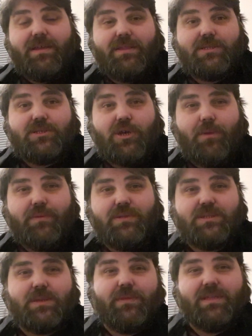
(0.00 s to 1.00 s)
at the top
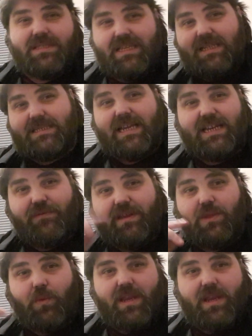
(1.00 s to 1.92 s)
and some of the detailing around the